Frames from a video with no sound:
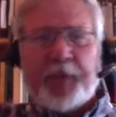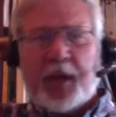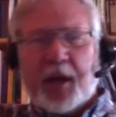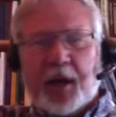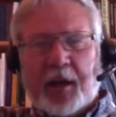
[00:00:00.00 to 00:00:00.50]

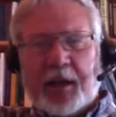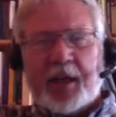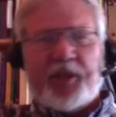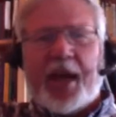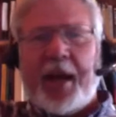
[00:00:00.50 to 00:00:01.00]
uh,
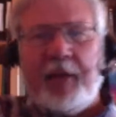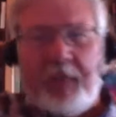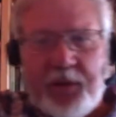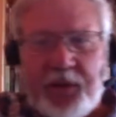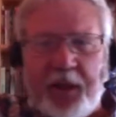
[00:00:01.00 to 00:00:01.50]
is ahead of
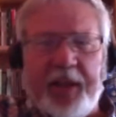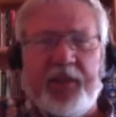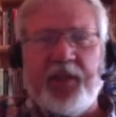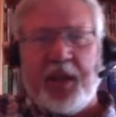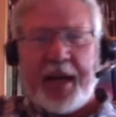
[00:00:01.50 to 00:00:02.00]
us in
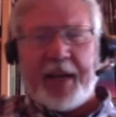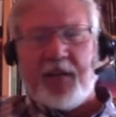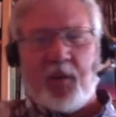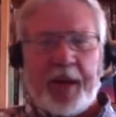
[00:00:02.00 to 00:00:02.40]
this and that, so we